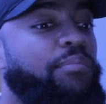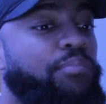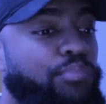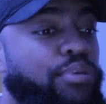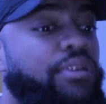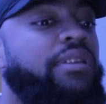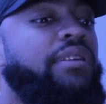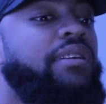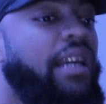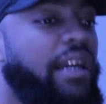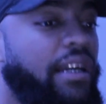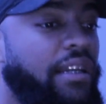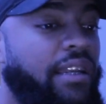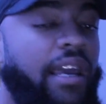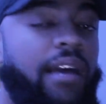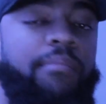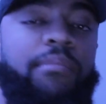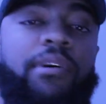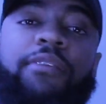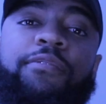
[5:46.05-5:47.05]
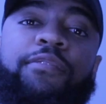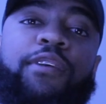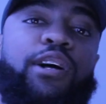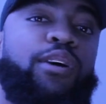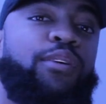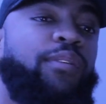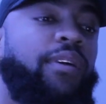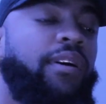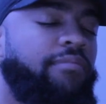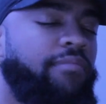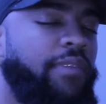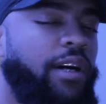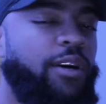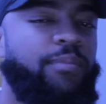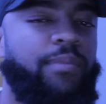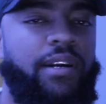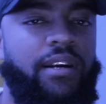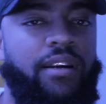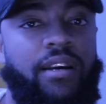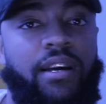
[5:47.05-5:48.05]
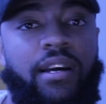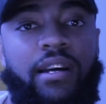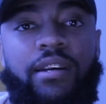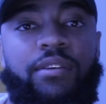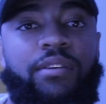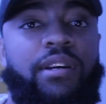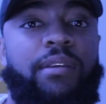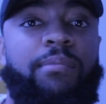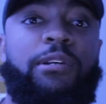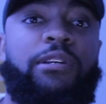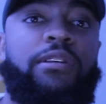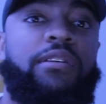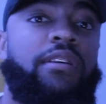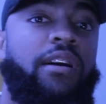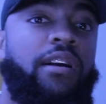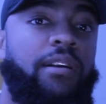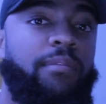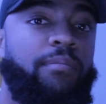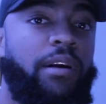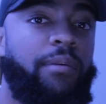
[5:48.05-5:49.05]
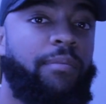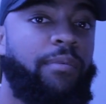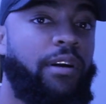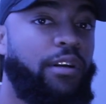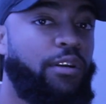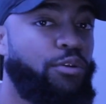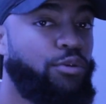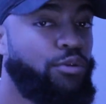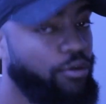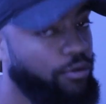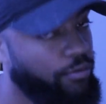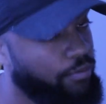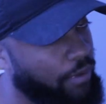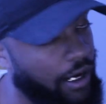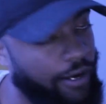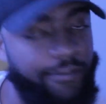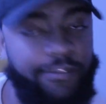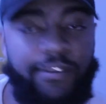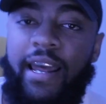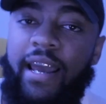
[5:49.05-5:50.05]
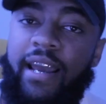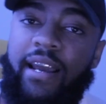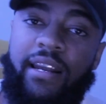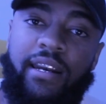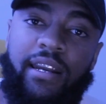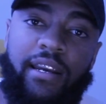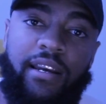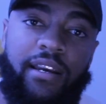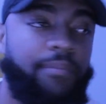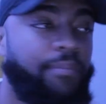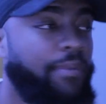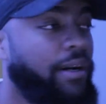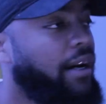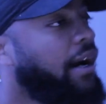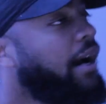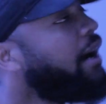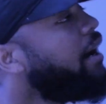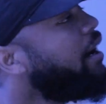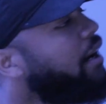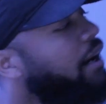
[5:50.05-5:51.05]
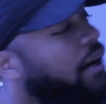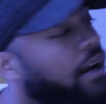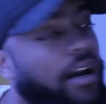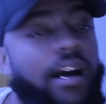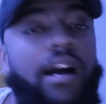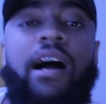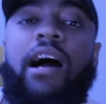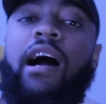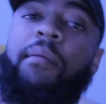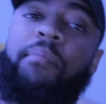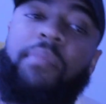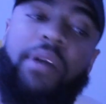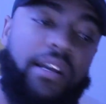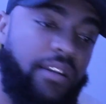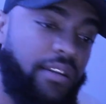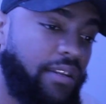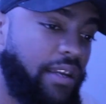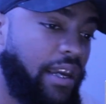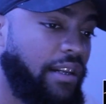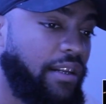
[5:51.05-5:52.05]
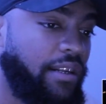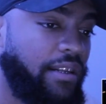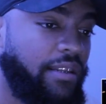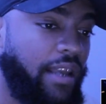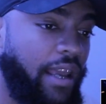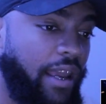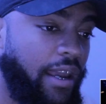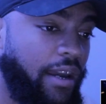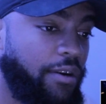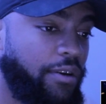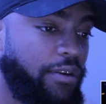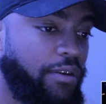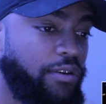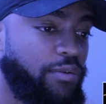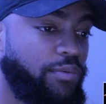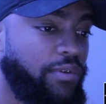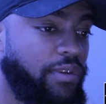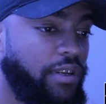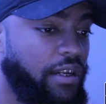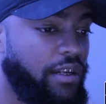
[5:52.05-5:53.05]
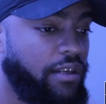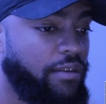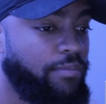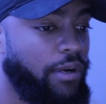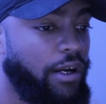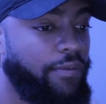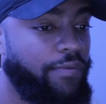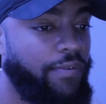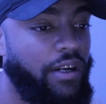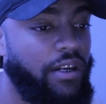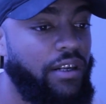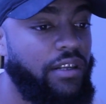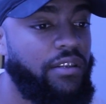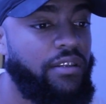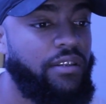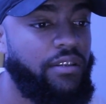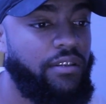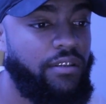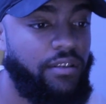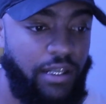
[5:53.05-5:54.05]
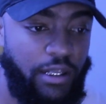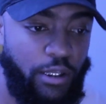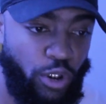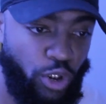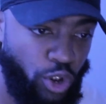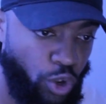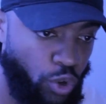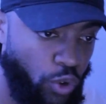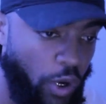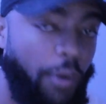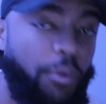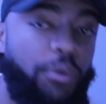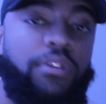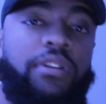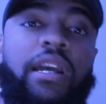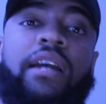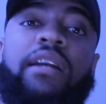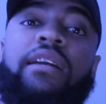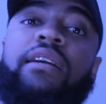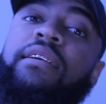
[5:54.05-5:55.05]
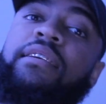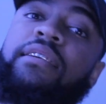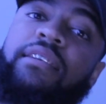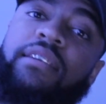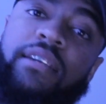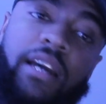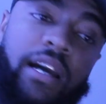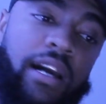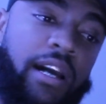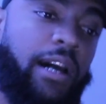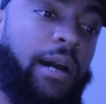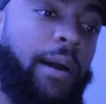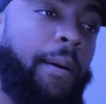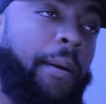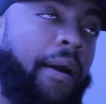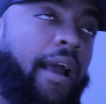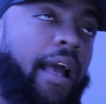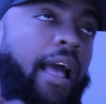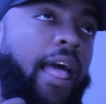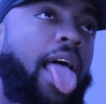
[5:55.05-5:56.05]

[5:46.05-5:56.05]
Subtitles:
Stick that motherfucker right. Oh my God, don't get me started, bro. YouTube might flag a nigga, but I'm gonna have to take this L, because with these motherfuckers, these two, I will take this dub.